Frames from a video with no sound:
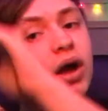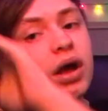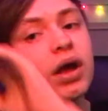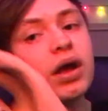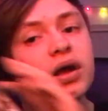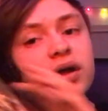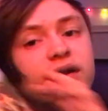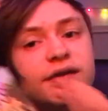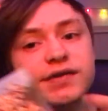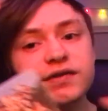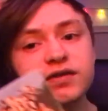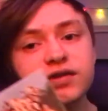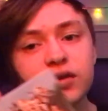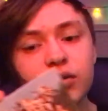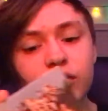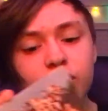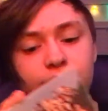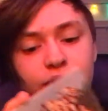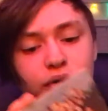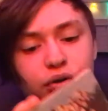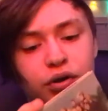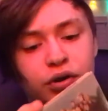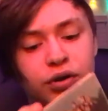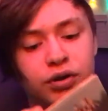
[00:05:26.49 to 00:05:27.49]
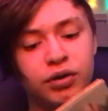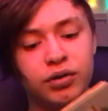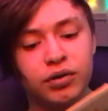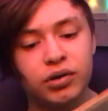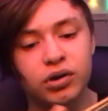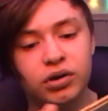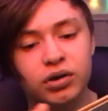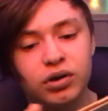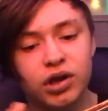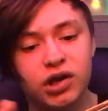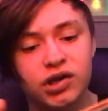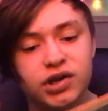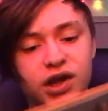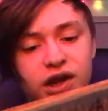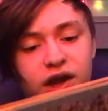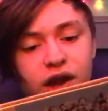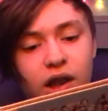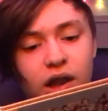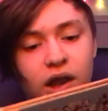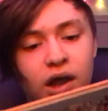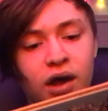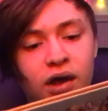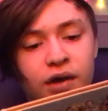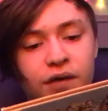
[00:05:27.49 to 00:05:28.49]
At least they would put in A Day
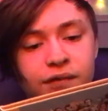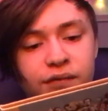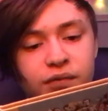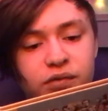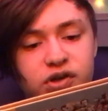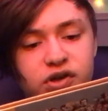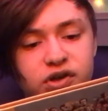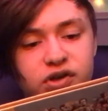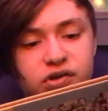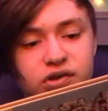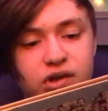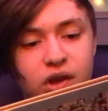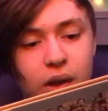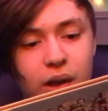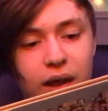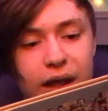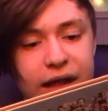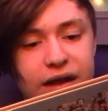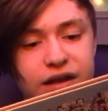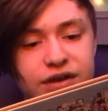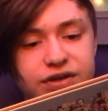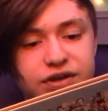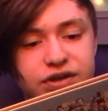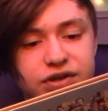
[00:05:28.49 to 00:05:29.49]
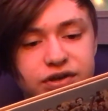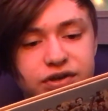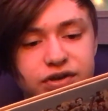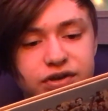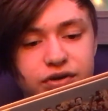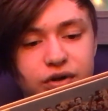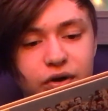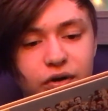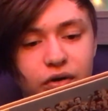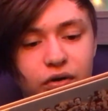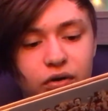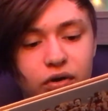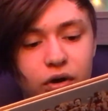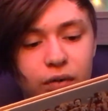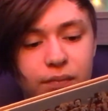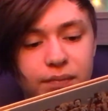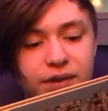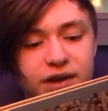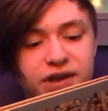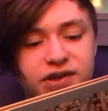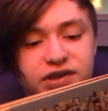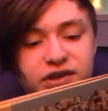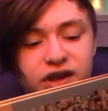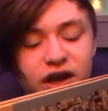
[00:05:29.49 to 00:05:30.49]
in Life, which is the last song on
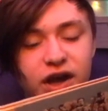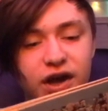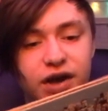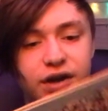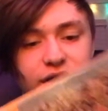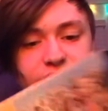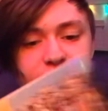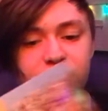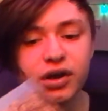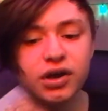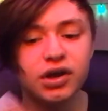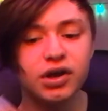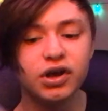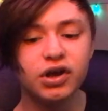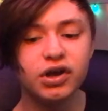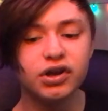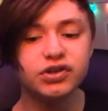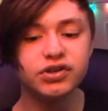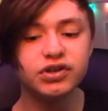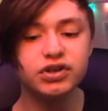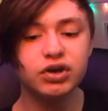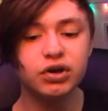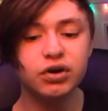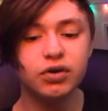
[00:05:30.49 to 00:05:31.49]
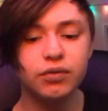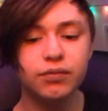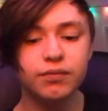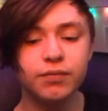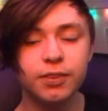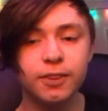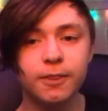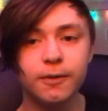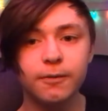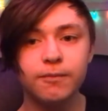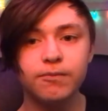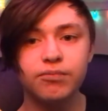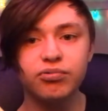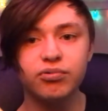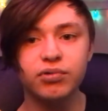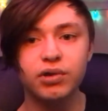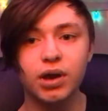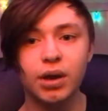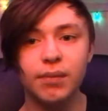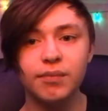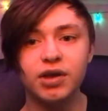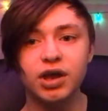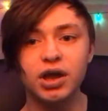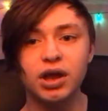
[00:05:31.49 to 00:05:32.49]
B-side. So,
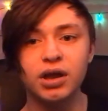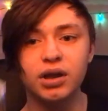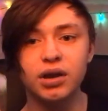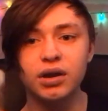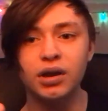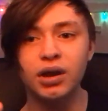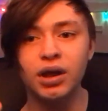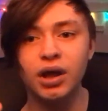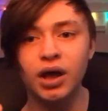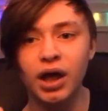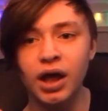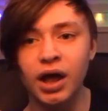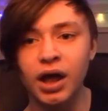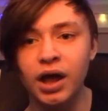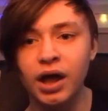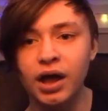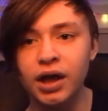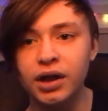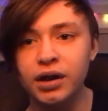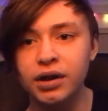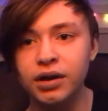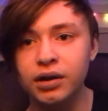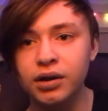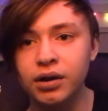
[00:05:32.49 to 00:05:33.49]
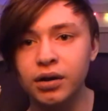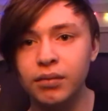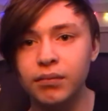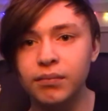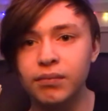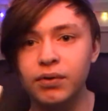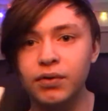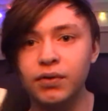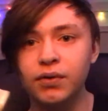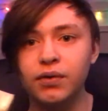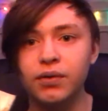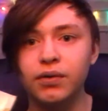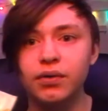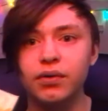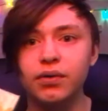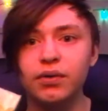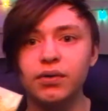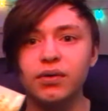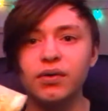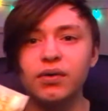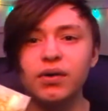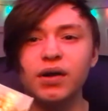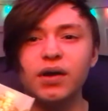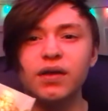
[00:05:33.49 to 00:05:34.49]
coming in at
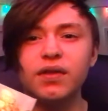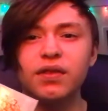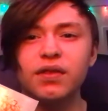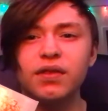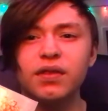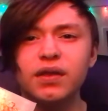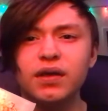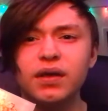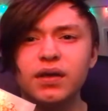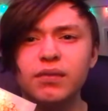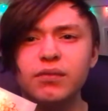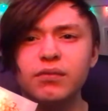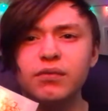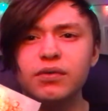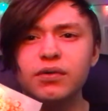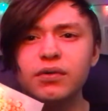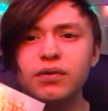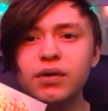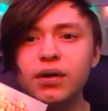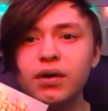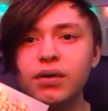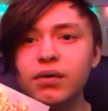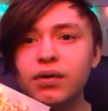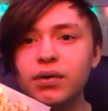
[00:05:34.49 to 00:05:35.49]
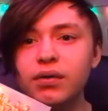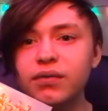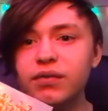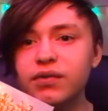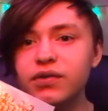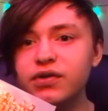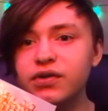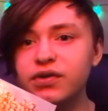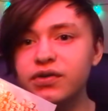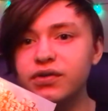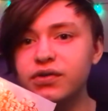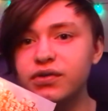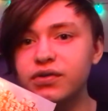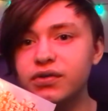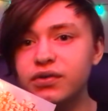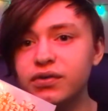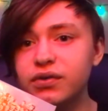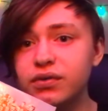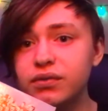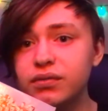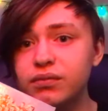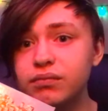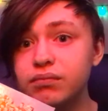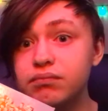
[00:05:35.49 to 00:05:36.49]
number, I think it was, oh no, this is
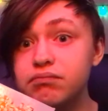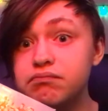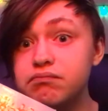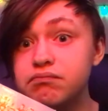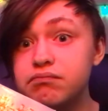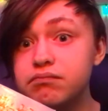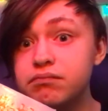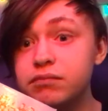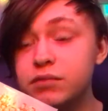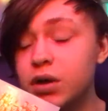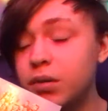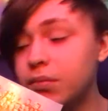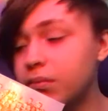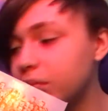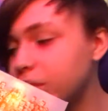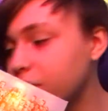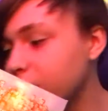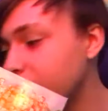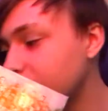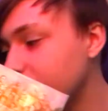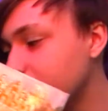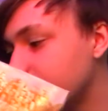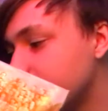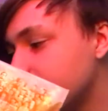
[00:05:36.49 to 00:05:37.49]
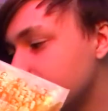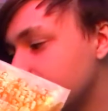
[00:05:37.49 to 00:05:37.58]
number,